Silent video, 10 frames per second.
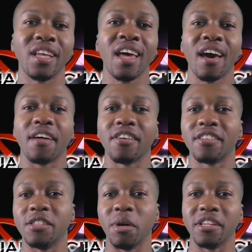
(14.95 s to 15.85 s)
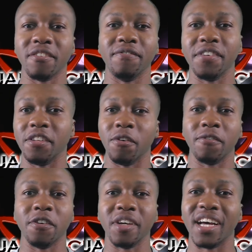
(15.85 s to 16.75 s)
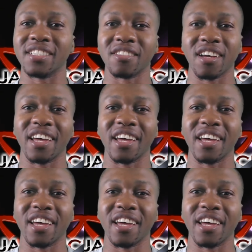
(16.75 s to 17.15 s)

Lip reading: I thought I'd do a little video for you guys to kind